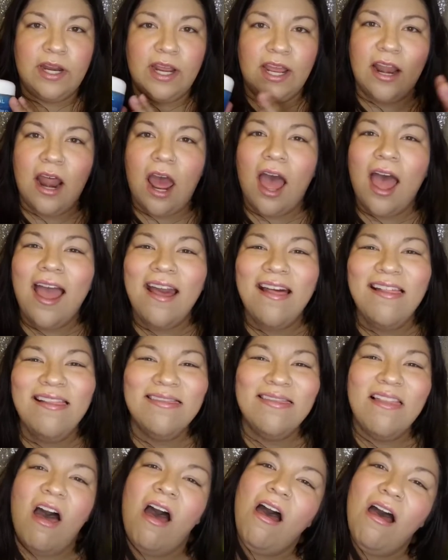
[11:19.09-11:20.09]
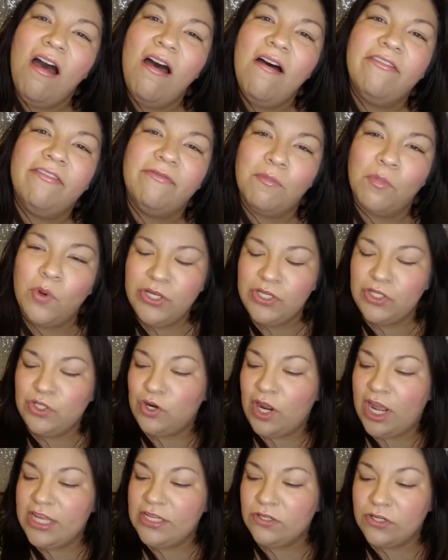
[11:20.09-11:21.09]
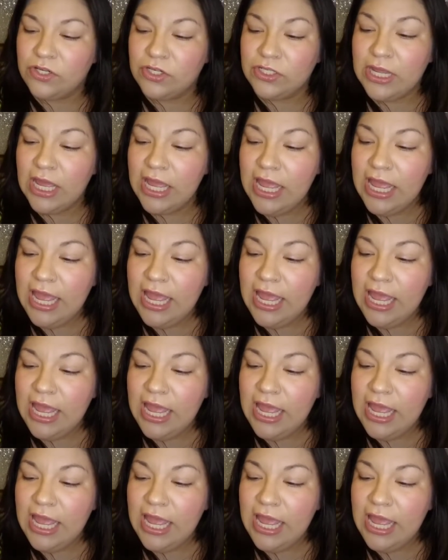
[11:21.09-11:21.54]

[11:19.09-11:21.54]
And I love moisturizers